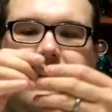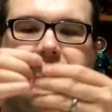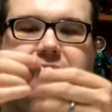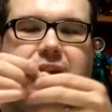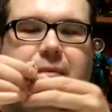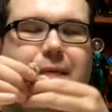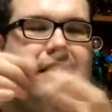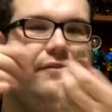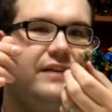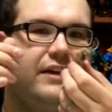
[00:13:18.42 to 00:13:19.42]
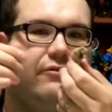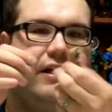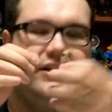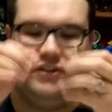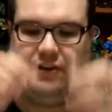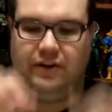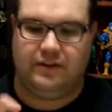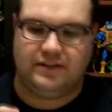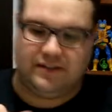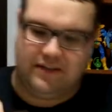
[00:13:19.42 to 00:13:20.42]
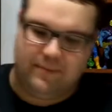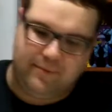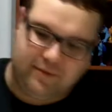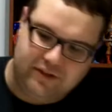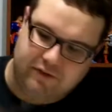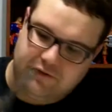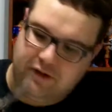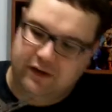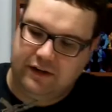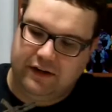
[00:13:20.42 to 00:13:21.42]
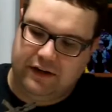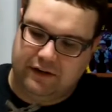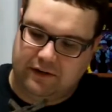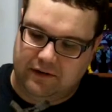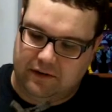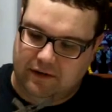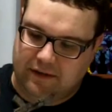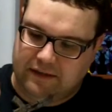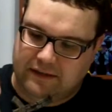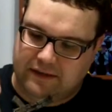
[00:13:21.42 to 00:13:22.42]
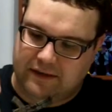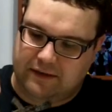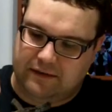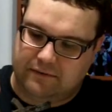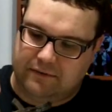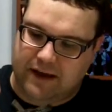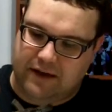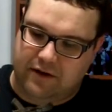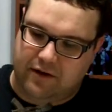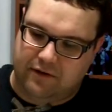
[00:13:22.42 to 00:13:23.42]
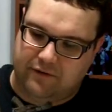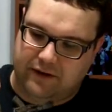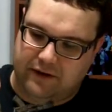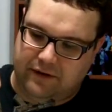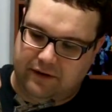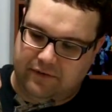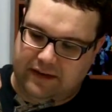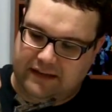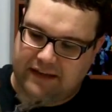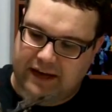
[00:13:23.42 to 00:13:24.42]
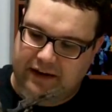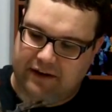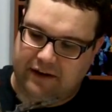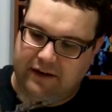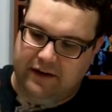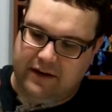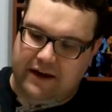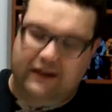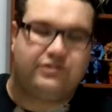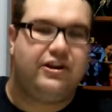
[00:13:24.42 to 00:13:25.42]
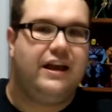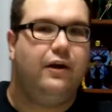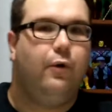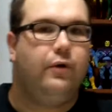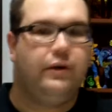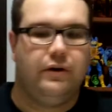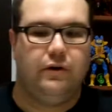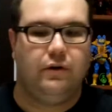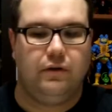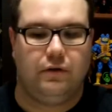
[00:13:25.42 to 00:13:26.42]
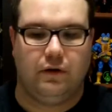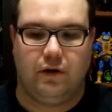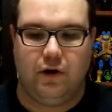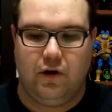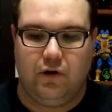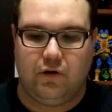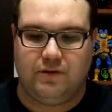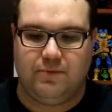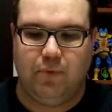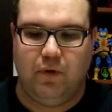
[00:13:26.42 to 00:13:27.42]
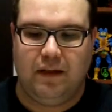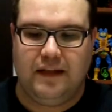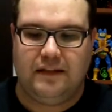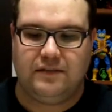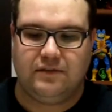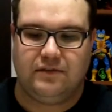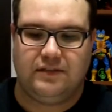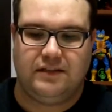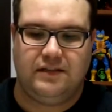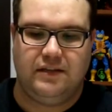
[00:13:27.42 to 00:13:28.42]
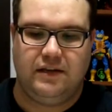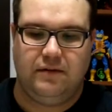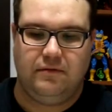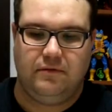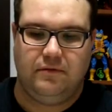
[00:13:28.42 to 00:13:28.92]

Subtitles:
they're mainly for decoration. You can just clip them onto the front here, and they just kind of hang off. If he needs to carry an extra can of oil or some bullets or just a